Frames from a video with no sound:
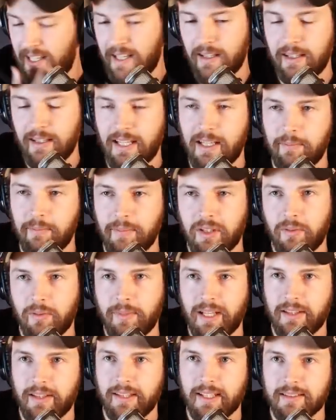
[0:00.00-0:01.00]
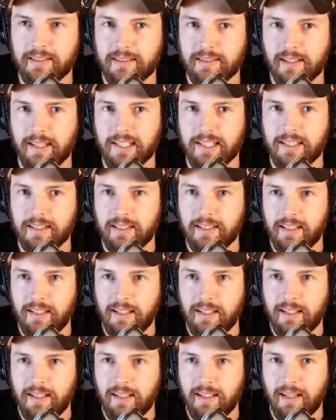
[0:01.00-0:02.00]
Yeah. And a middleman that's like,
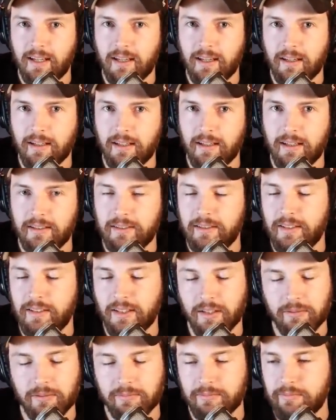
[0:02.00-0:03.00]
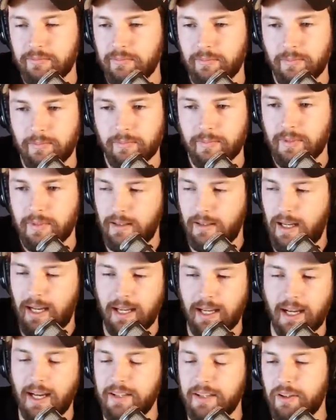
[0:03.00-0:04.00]
uh, you know,
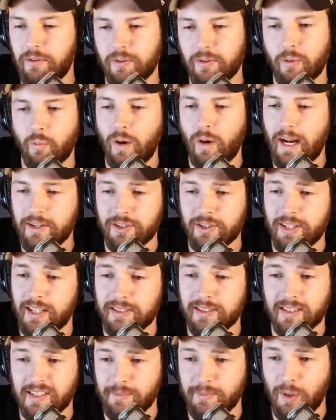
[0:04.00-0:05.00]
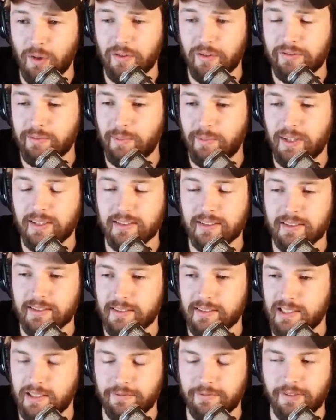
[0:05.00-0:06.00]
I, I don't know why she has these motives, but
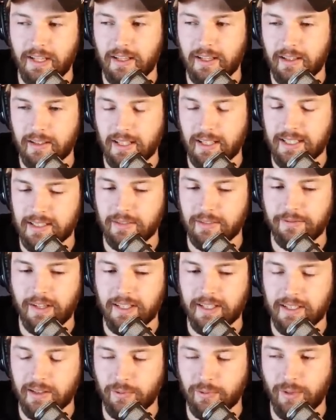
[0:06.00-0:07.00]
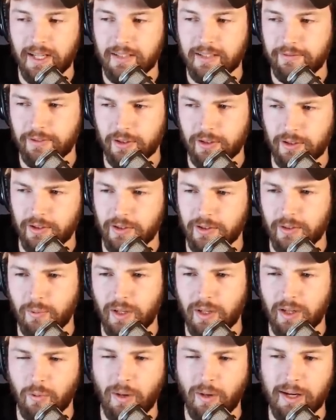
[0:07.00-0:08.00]
is defend like defending the right for her
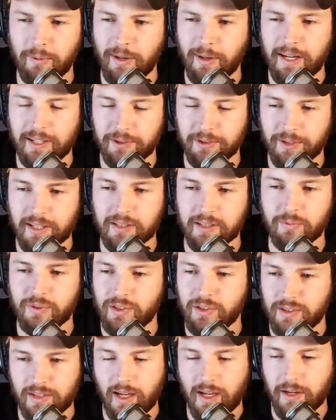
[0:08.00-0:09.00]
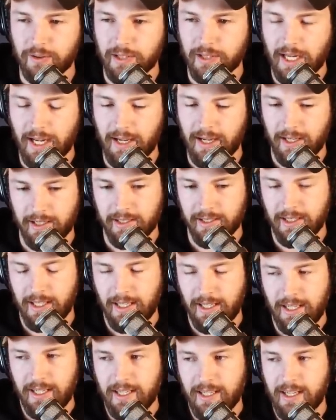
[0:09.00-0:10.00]
to wear a white wedding dress, which is not okay.
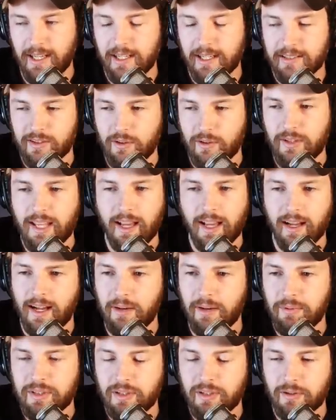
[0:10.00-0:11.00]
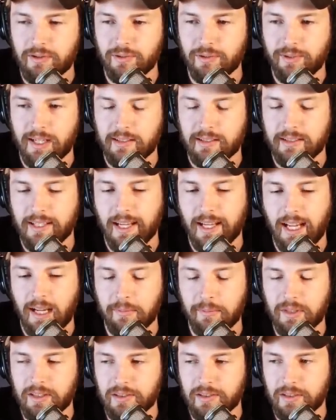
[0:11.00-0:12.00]
Uh, so yeah, I would go directly to
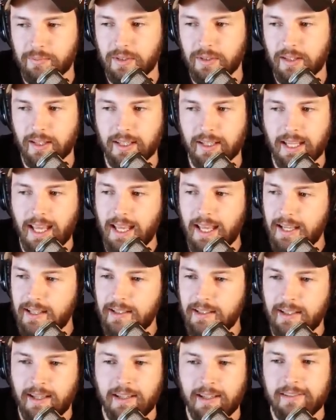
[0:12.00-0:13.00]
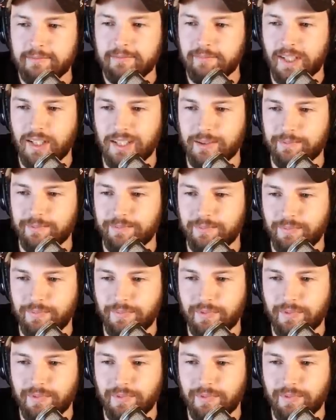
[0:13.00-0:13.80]
Abby and just be like, hey, like,